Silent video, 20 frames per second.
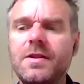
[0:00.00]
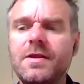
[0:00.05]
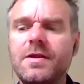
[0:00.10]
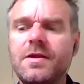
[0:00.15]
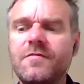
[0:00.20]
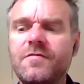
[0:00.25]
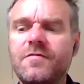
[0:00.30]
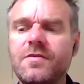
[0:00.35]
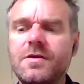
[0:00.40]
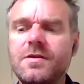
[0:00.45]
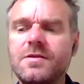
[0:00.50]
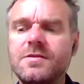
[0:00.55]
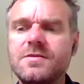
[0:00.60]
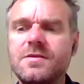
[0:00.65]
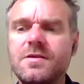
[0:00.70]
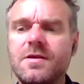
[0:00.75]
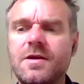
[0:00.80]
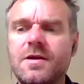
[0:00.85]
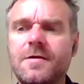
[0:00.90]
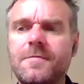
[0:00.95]
believe that
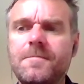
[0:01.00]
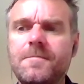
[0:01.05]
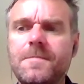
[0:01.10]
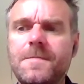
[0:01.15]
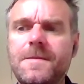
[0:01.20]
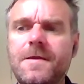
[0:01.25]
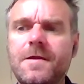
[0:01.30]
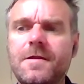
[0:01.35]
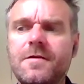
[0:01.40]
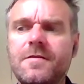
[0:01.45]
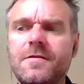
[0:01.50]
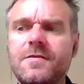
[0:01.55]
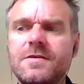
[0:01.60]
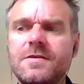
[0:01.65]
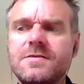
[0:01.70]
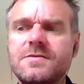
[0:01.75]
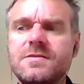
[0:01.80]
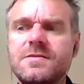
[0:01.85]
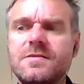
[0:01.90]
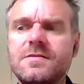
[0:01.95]
um, you know
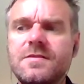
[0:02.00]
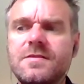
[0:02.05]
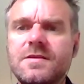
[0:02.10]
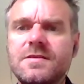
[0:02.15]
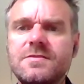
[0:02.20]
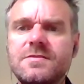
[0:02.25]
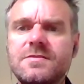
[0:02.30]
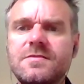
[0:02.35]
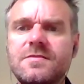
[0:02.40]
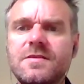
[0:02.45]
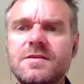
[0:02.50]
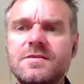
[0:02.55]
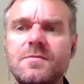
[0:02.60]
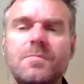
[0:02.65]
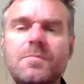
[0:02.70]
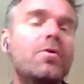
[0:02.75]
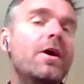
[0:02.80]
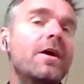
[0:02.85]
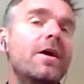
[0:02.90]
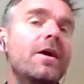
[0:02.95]
there's there's there's
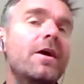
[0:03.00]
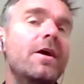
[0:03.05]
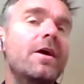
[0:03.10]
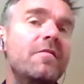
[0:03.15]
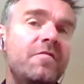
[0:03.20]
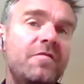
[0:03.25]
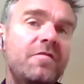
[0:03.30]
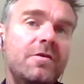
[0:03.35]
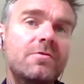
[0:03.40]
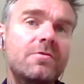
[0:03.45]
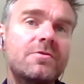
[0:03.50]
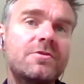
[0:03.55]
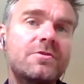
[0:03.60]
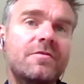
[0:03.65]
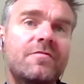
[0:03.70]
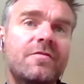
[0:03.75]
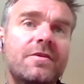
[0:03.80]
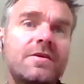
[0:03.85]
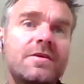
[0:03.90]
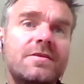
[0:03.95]
a bright
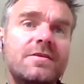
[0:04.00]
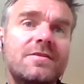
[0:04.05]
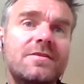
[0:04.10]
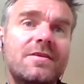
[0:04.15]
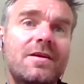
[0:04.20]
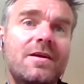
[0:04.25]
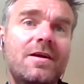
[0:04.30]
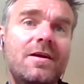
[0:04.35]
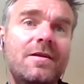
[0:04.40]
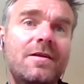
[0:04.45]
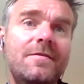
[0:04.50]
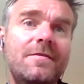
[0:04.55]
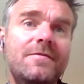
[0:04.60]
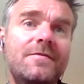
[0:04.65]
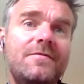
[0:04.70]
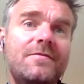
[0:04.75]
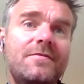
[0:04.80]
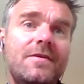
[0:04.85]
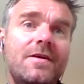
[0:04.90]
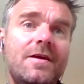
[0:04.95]
future for this,
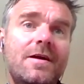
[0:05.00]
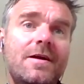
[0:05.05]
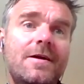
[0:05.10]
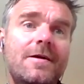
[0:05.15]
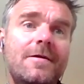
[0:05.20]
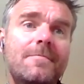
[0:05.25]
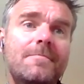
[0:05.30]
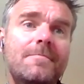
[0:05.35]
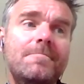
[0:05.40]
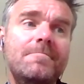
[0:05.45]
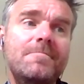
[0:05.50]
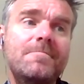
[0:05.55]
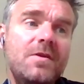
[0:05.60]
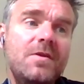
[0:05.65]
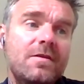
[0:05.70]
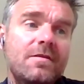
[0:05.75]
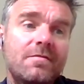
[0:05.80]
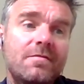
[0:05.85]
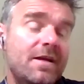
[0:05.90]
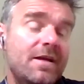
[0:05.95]
and um,
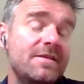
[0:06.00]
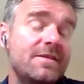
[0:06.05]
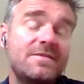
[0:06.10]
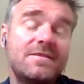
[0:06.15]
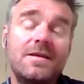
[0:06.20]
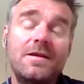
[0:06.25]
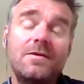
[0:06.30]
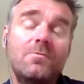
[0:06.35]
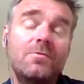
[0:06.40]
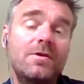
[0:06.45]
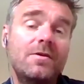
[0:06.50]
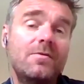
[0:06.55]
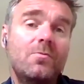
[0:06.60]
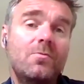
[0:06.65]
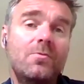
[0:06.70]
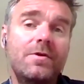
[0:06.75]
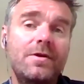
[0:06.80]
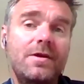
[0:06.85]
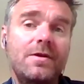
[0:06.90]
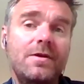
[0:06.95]
like I say, we
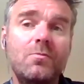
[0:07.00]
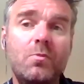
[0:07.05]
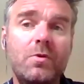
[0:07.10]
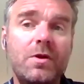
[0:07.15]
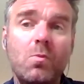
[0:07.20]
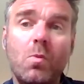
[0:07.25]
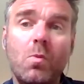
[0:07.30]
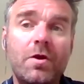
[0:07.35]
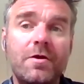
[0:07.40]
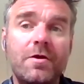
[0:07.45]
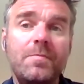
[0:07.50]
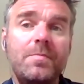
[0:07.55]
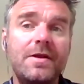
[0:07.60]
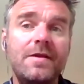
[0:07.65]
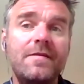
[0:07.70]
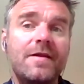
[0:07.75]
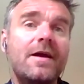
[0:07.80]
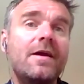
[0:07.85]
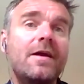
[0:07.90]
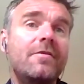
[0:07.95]
we we want to be
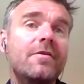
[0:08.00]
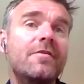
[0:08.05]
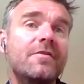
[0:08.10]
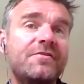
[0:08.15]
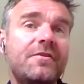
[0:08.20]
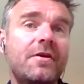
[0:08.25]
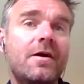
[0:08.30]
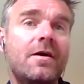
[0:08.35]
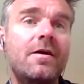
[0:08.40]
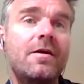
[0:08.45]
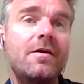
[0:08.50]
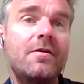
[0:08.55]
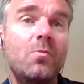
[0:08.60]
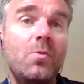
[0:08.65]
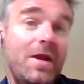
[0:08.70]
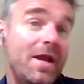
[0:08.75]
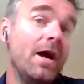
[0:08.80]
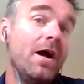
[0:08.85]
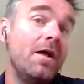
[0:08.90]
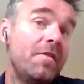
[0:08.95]
there at the start.
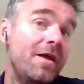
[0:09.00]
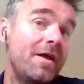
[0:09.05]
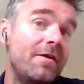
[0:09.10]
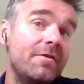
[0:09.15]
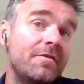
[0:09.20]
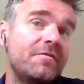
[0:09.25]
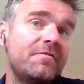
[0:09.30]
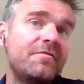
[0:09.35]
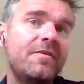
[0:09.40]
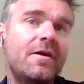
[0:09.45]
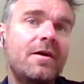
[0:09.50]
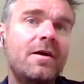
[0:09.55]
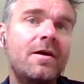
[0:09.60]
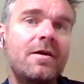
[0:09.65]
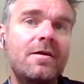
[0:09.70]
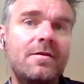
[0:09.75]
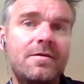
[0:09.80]
We are there at the start.